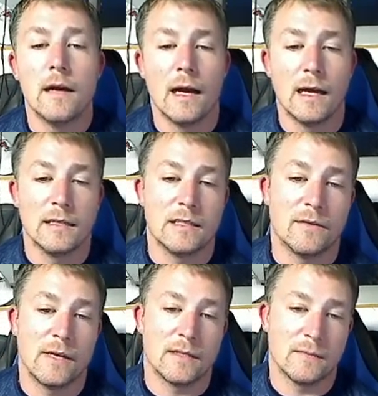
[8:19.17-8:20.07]

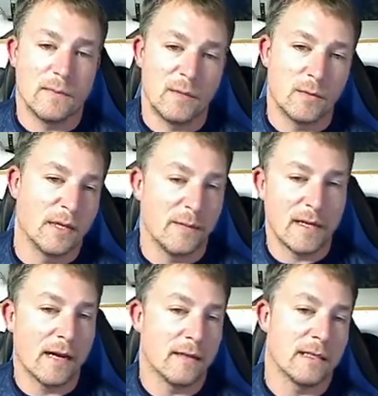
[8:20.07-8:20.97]
zeroing out some people, and him and
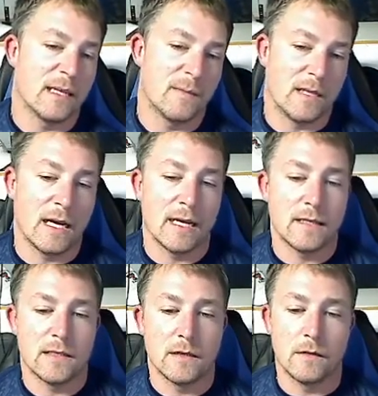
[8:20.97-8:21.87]
I are in the same
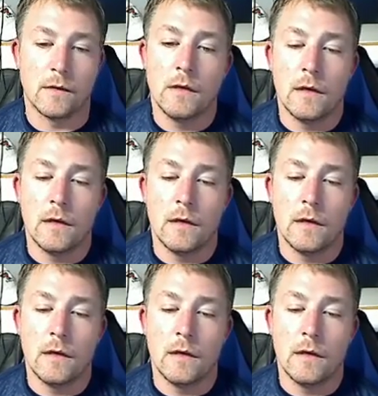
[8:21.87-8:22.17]
alliance, so